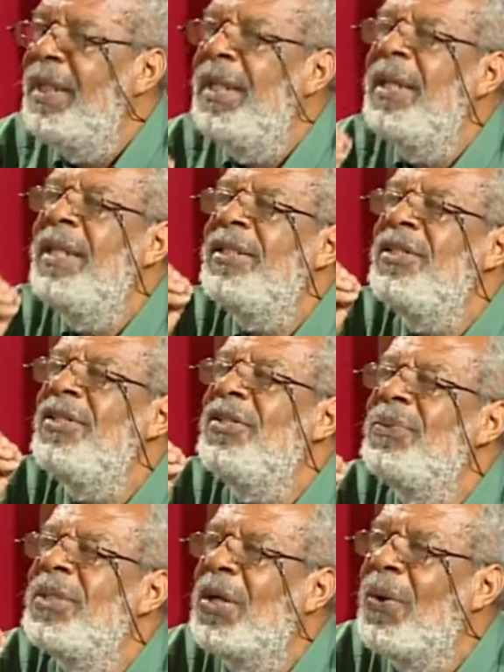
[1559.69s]
listen
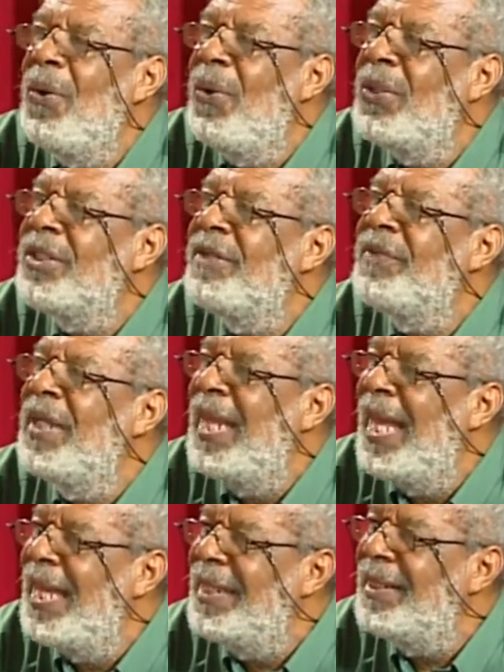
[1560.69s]
to the courts of the
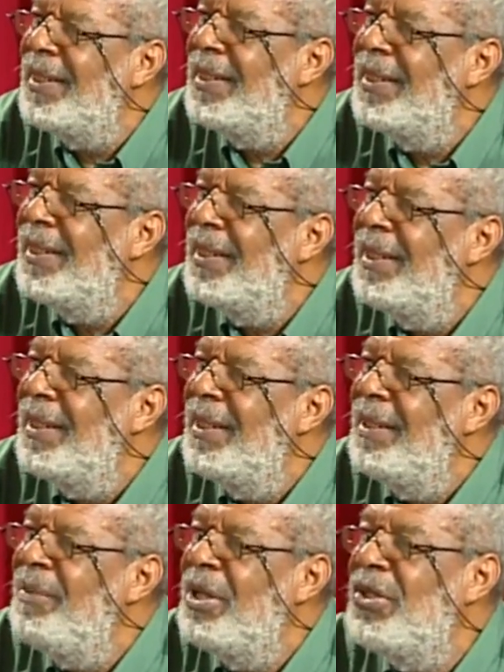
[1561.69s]
land.
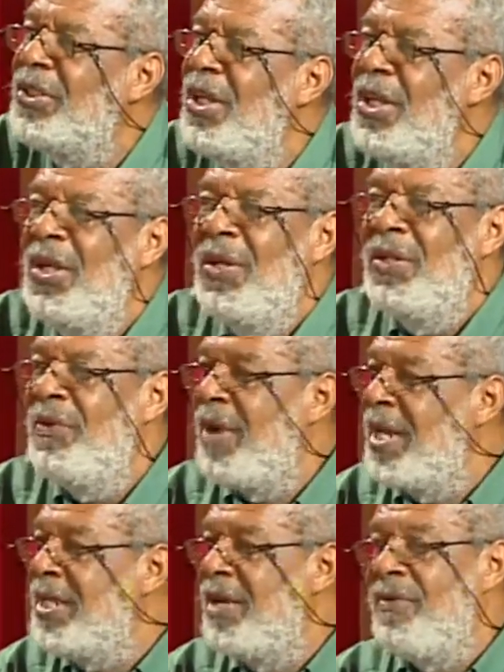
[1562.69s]
Because the
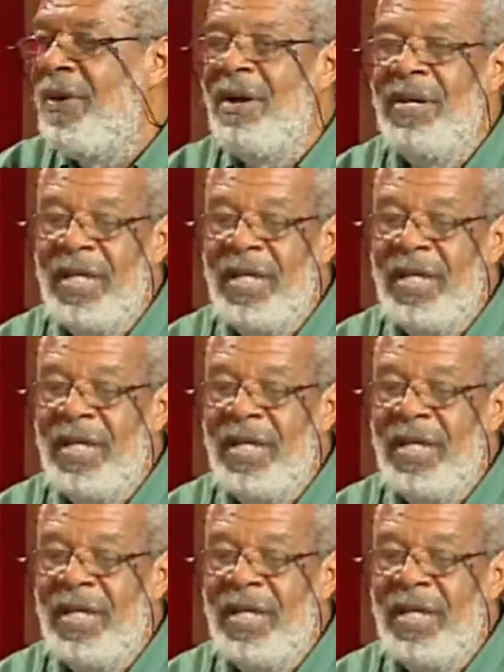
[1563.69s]
right and wrong